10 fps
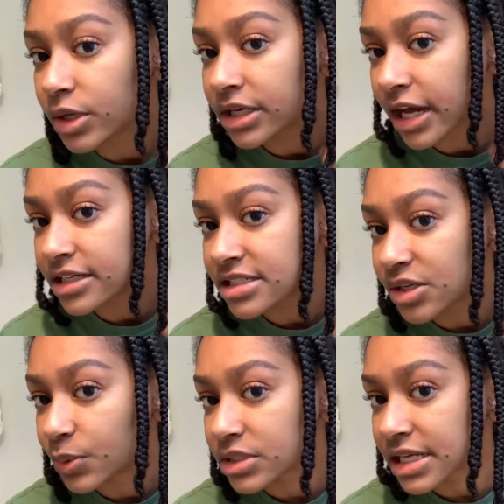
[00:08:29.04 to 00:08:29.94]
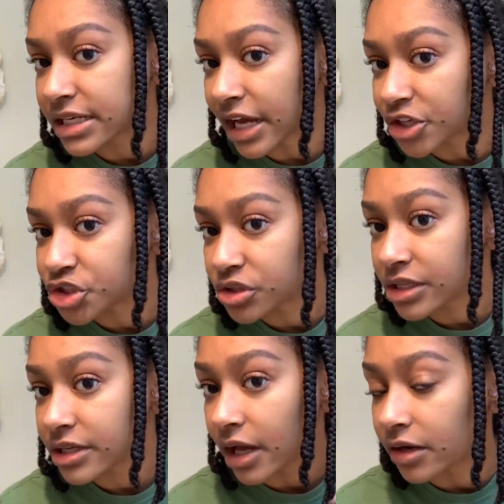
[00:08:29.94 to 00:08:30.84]
can kind of see where it's like
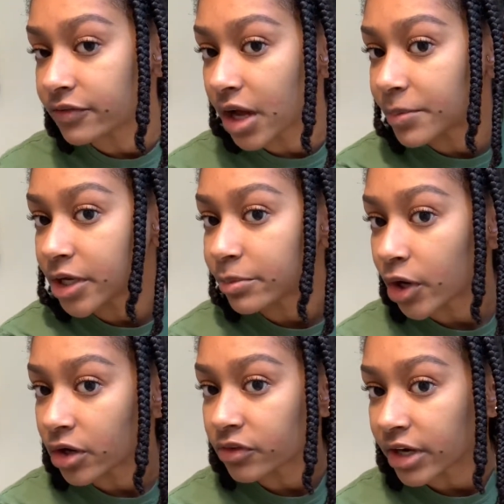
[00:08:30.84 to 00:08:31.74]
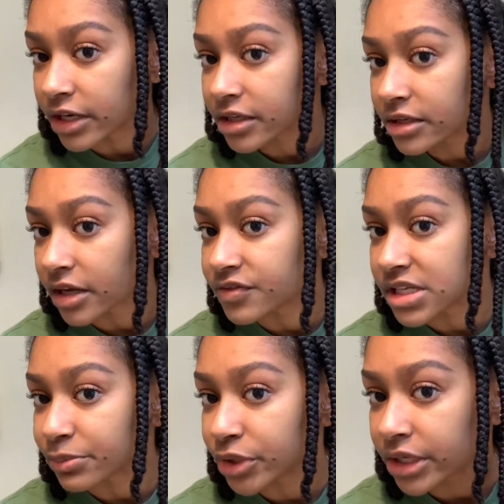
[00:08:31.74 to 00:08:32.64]
naturally kind of coming apart already, kind of
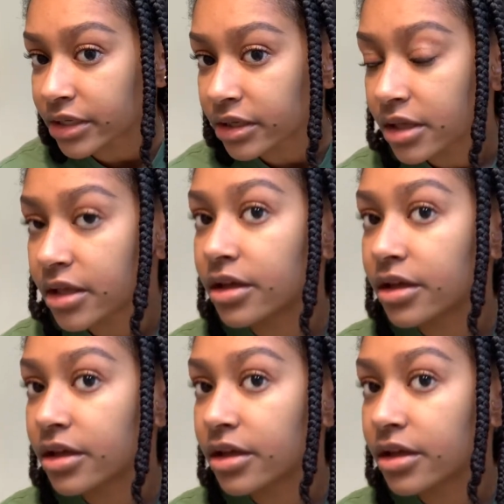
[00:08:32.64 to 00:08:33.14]
separating.